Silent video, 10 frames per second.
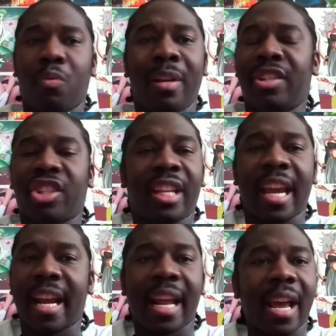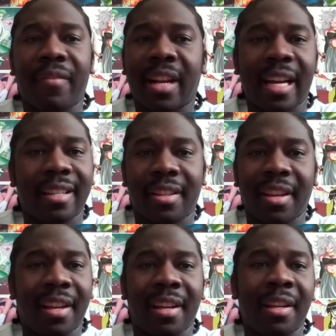We just can't have nice
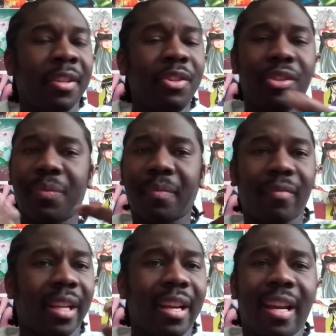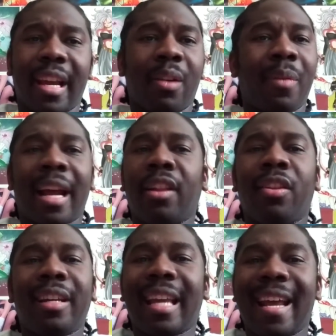things. And when I
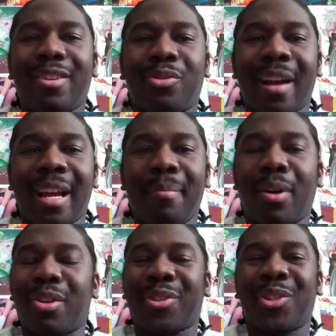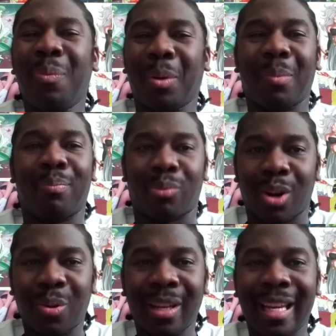look at Dragon Ball Super
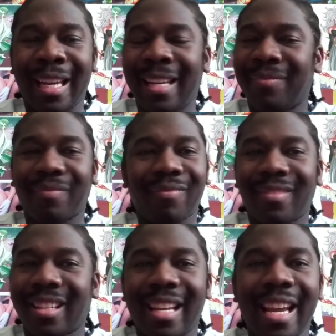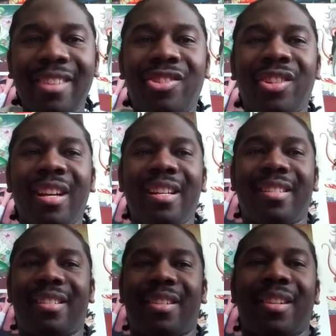Broly, it
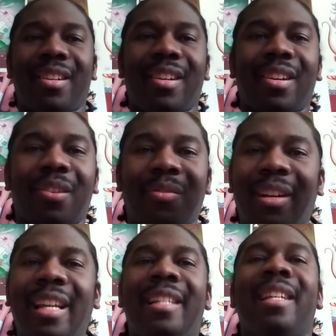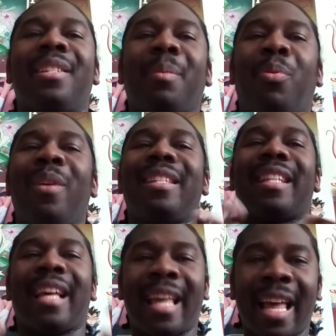just really disappoints
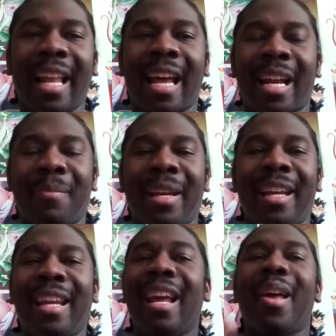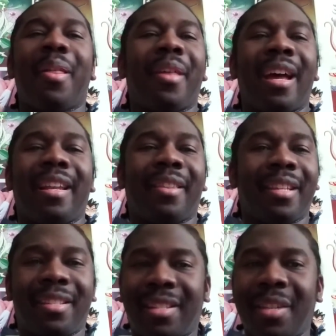the hell out of me that
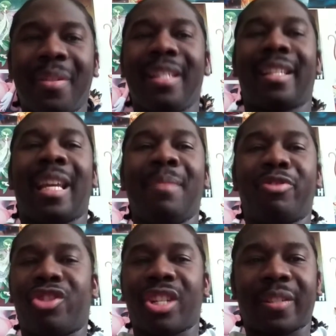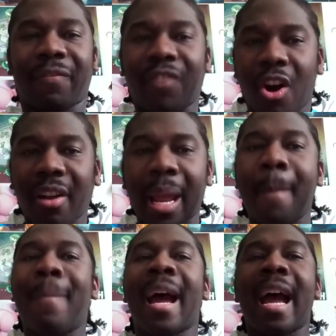this series keeps just
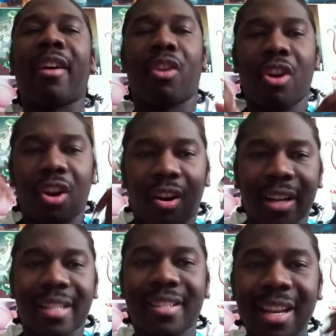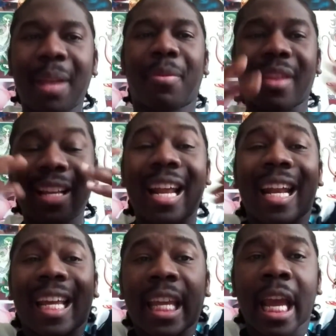falling back on the same thing that
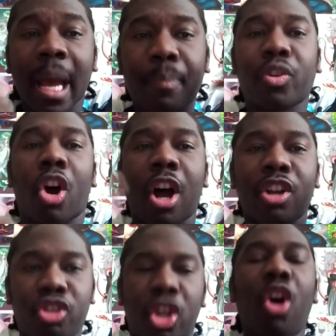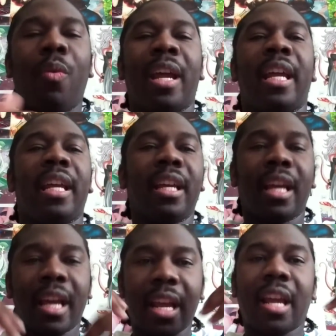it kept on doing
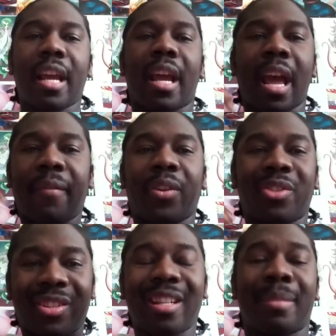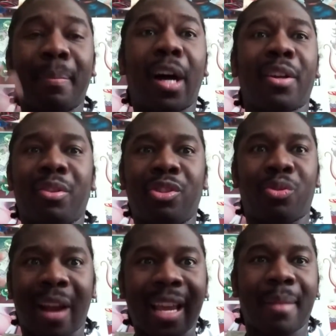ever since modern
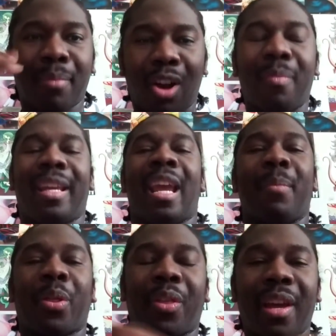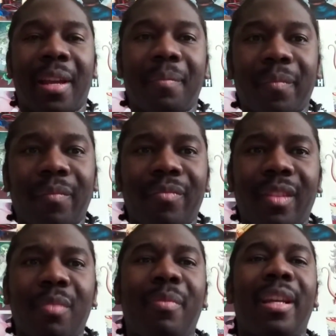Dragon Ball became a thing.
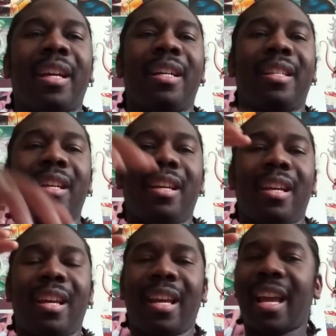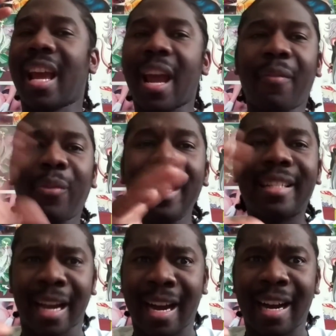Because every
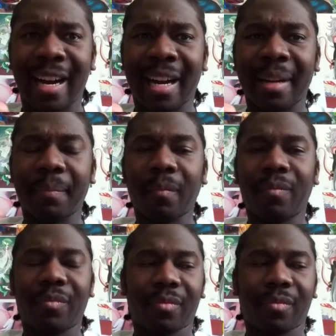time